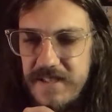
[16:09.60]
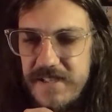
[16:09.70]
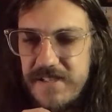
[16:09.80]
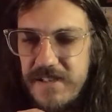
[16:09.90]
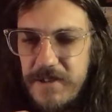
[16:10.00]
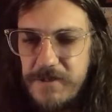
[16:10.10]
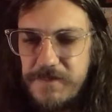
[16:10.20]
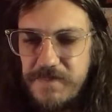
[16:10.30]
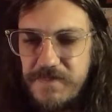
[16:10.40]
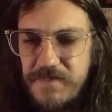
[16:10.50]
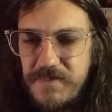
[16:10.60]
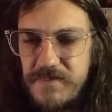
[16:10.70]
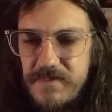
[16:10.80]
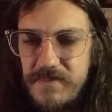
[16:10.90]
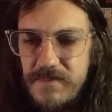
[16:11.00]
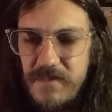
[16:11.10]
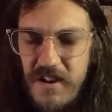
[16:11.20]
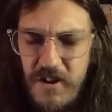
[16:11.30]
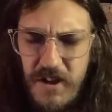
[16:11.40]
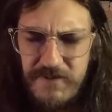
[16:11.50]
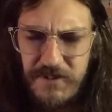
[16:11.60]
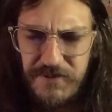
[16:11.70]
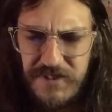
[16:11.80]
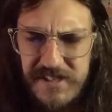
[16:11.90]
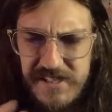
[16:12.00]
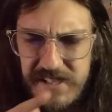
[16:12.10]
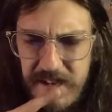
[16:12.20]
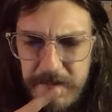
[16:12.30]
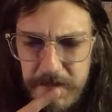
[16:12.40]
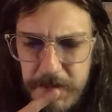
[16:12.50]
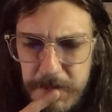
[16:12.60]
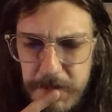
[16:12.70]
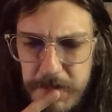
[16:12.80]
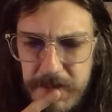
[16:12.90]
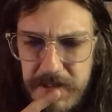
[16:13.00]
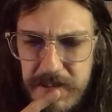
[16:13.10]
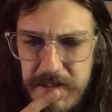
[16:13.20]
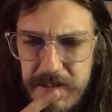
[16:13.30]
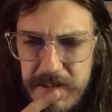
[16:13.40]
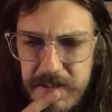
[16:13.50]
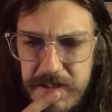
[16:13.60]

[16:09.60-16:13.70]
So I'll have to fix that real quick.